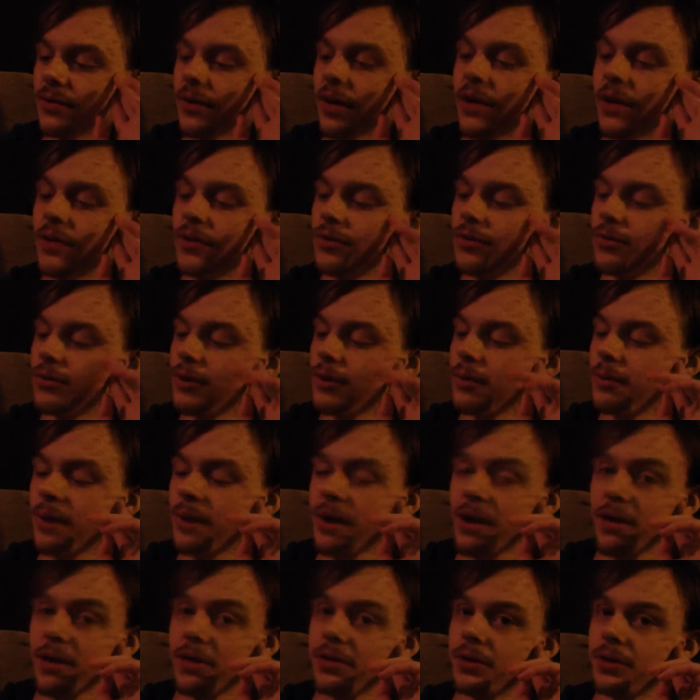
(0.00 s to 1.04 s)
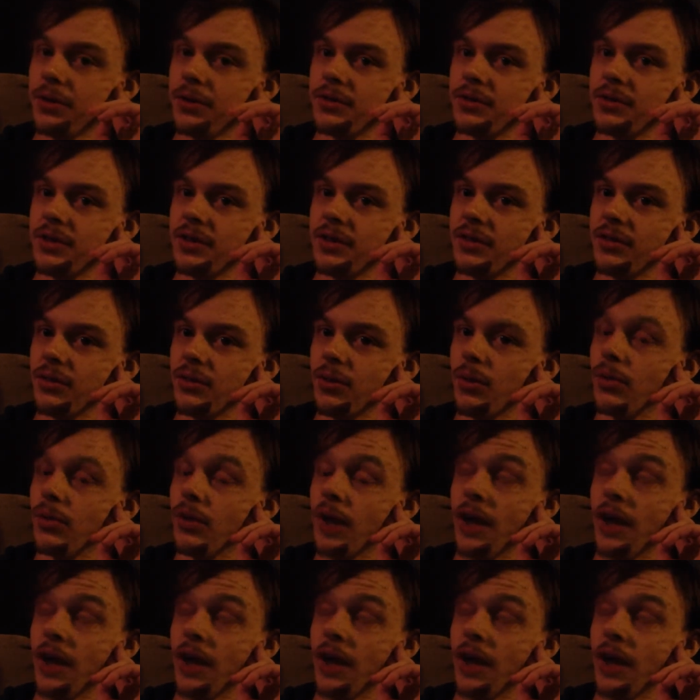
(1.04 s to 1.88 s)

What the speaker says: It was written by a 13-year-old.